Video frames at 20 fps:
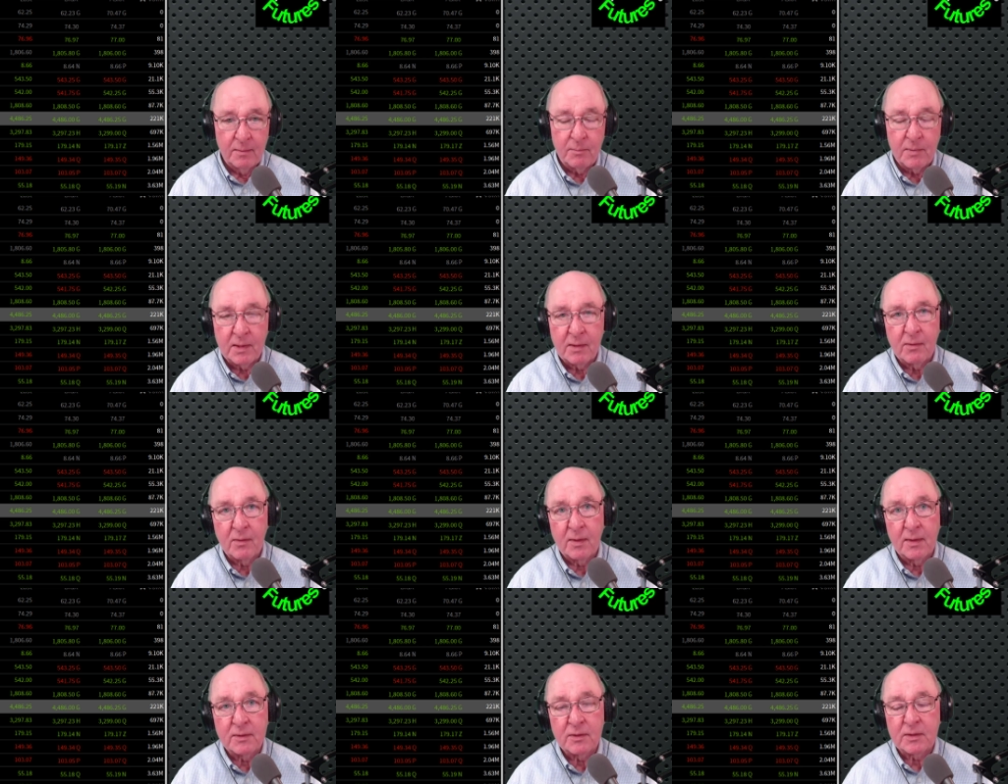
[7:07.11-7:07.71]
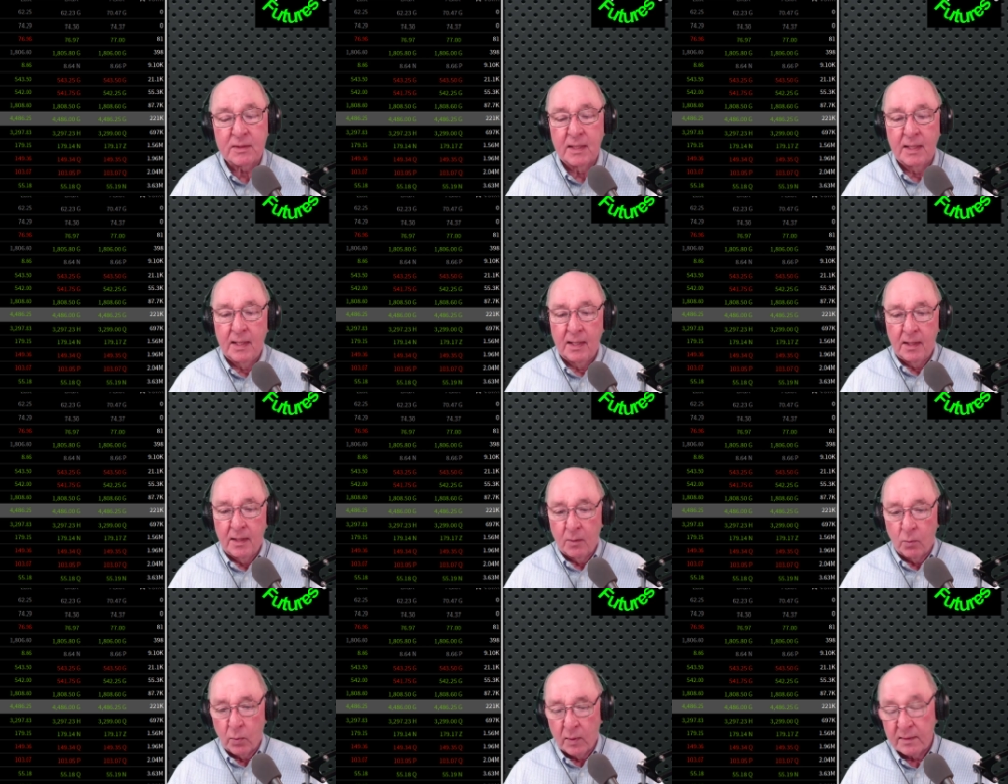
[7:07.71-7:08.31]
because
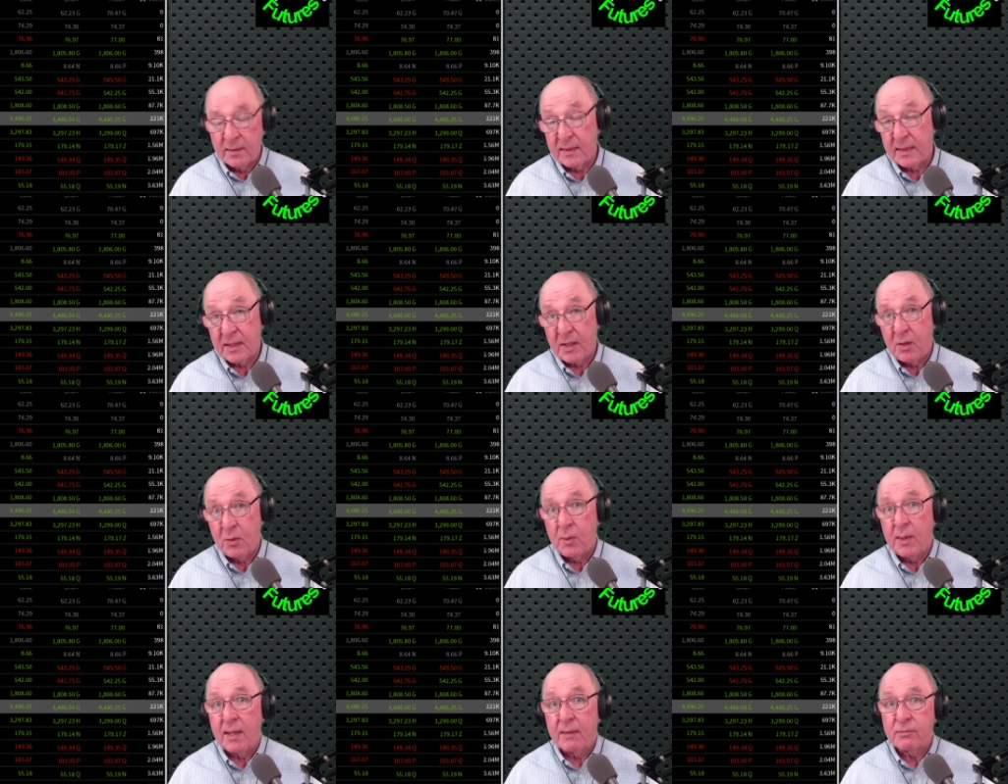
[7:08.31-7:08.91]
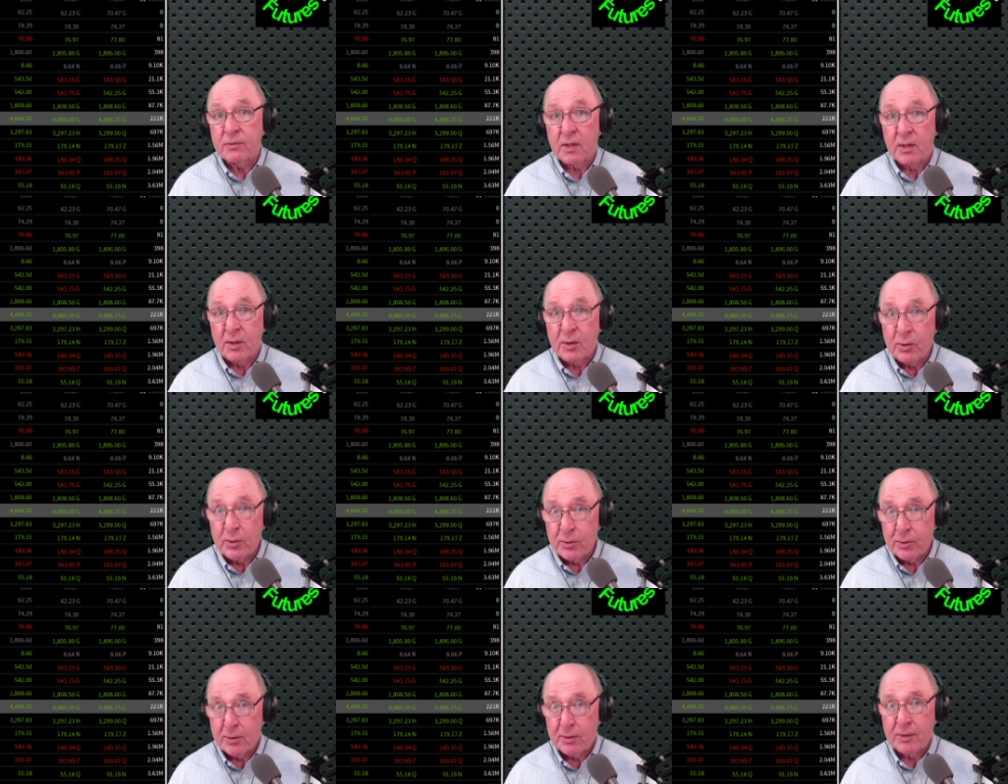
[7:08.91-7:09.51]
one thing you have to
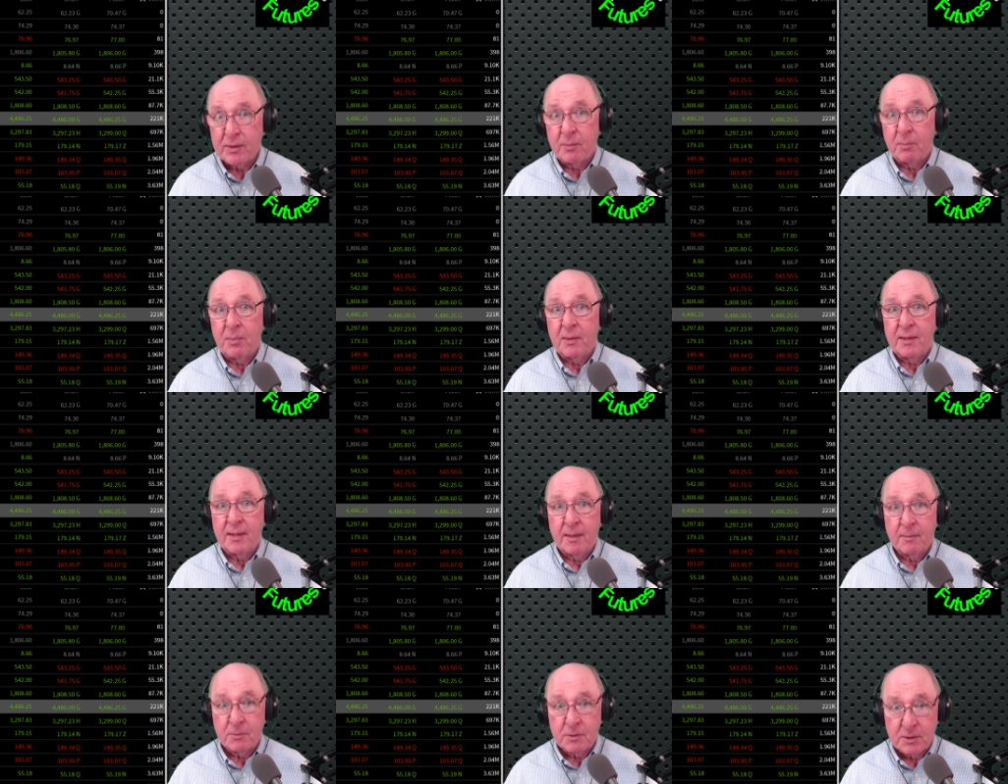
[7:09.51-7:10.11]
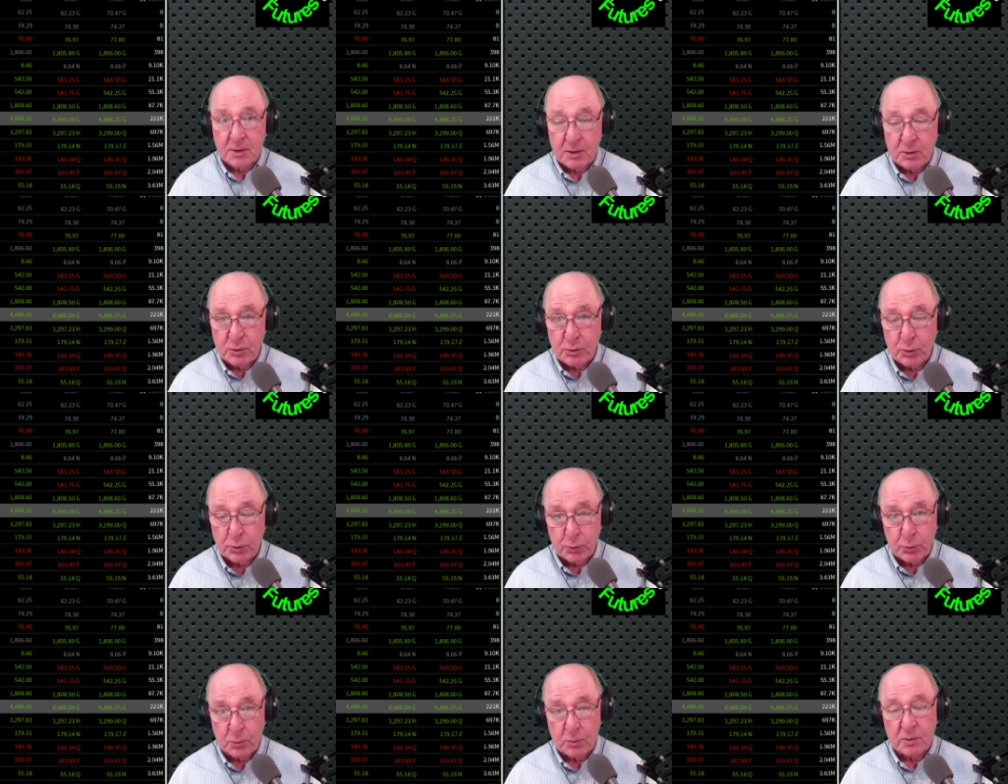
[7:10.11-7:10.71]
learn to be able to
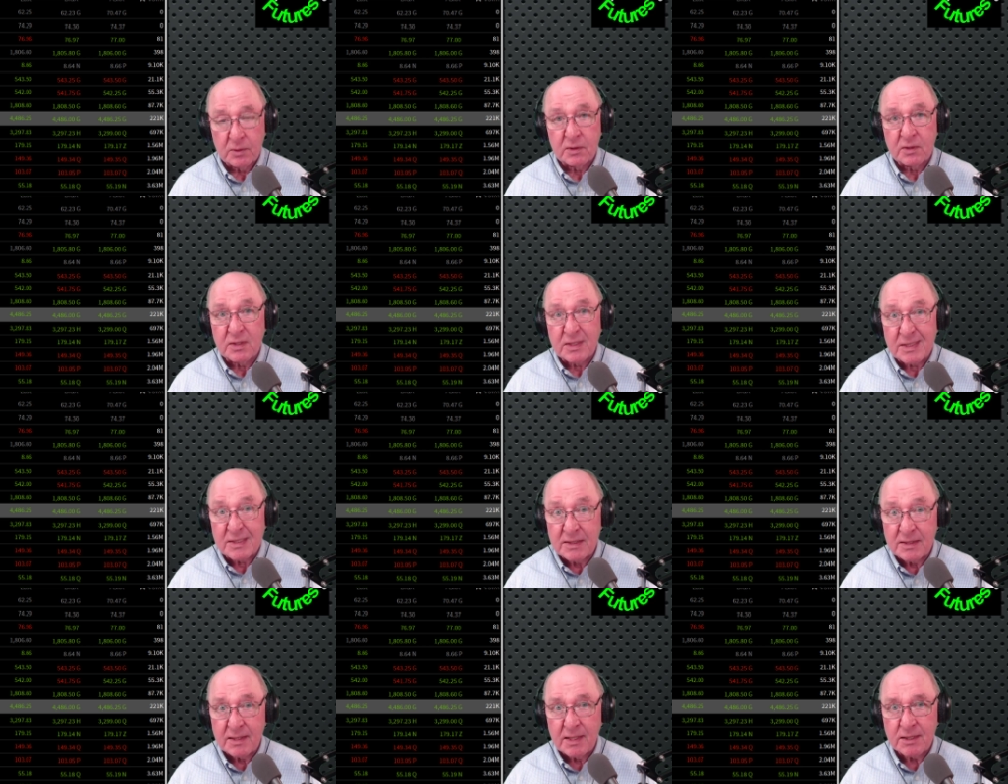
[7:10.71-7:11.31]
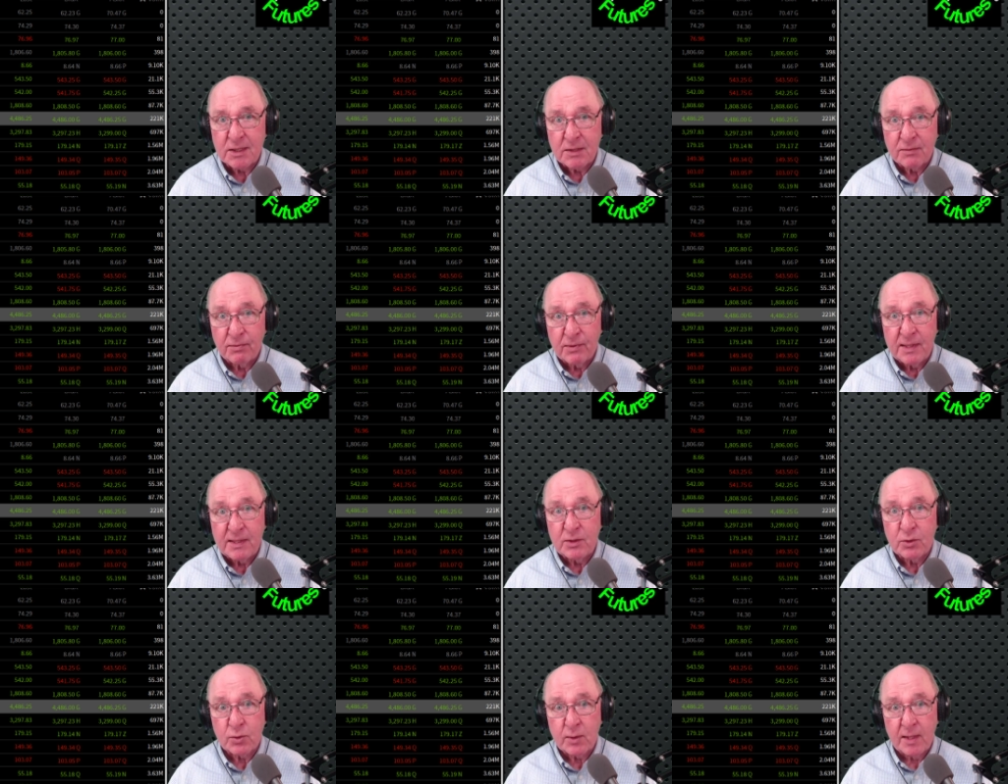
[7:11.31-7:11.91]
do to
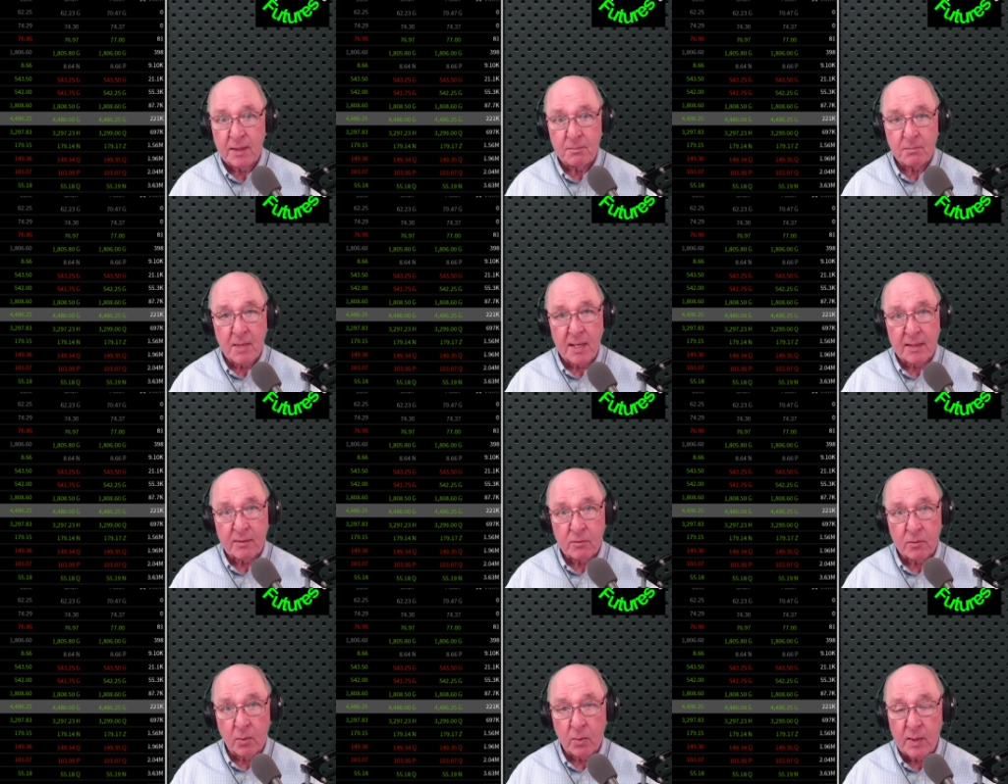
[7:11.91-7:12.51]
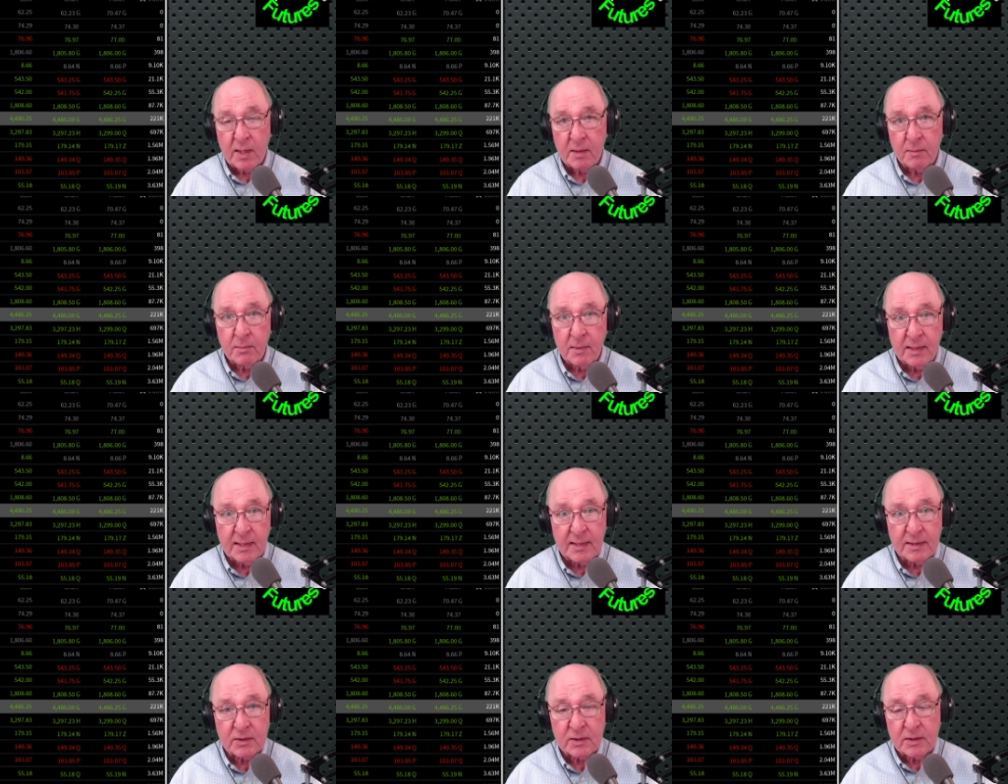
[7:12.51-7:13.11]
successfully trade micro
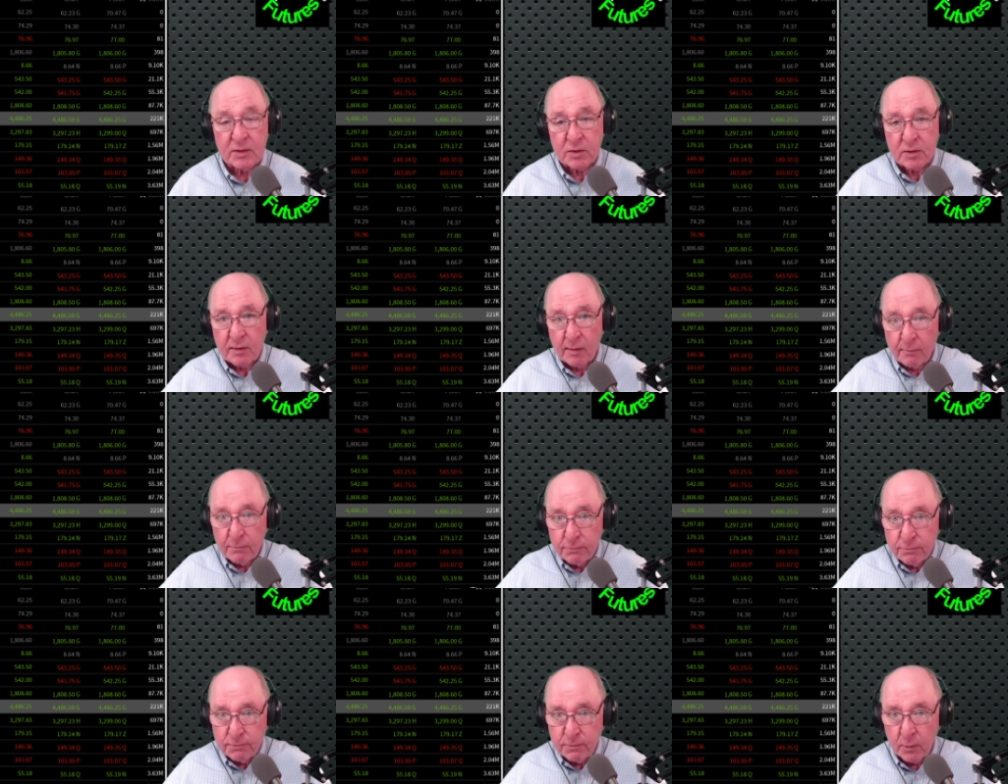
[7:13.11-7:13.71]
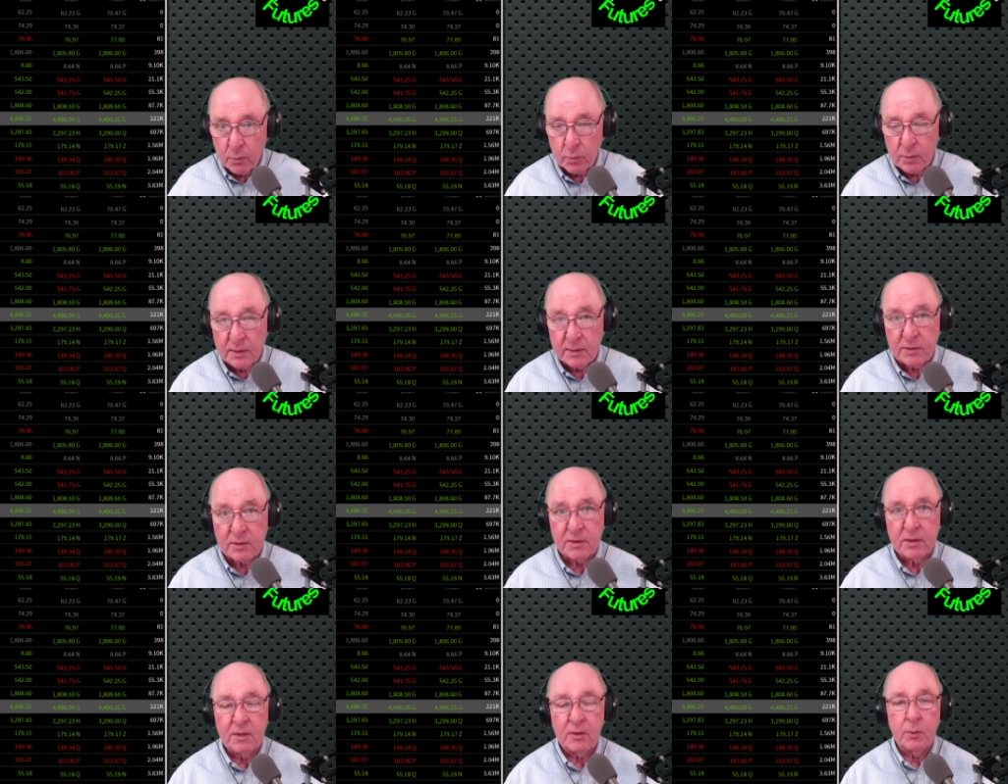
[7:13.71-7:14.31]
E-minis is to focus.